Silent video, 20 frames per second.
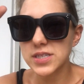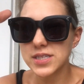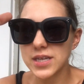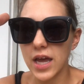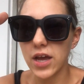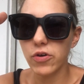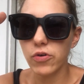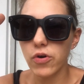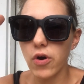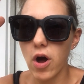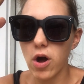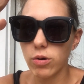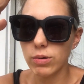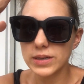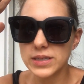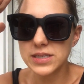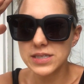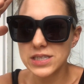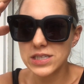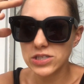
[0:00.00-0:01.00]
cycle
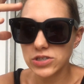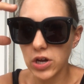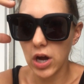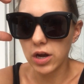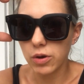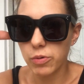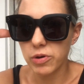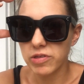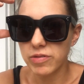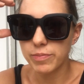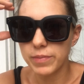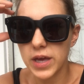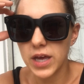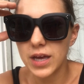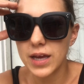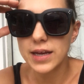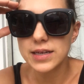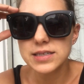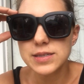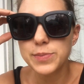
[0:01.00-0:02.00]
always stuck with
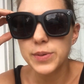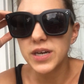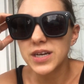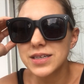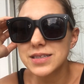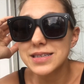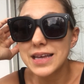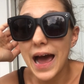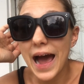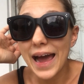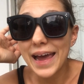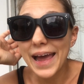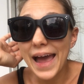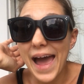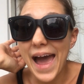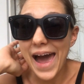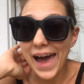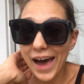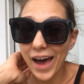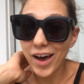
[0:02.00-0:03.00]
me is because I
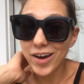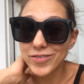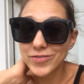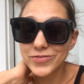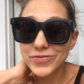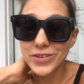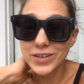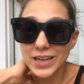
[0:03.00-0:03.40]
have